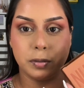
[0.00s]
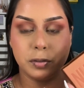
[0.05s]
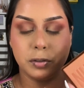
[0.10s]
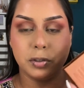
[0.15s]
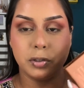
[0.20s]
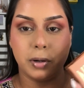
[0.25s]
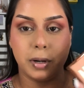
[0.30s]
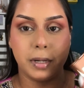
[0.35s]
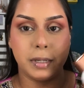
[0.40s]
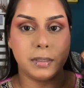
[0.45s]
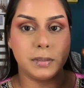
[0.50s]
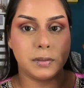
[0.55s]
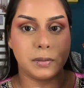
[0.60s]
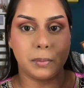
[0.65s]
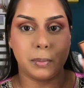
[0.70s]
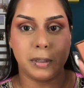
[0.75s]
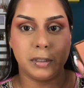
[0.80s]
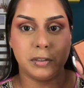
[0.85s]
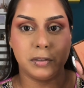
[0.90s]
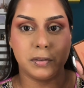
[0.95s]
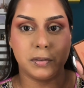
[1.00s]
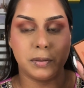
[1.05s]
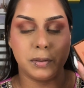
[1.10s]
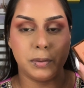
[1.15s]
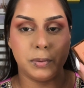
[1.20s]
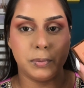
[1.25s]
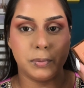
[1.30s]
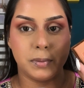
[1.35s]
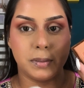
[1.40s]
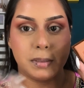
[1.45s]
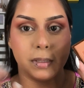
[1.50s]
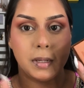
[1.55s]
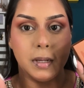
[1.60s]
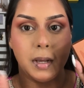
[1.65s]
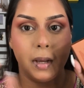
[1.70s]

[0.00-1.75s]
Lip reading: to try, so I just used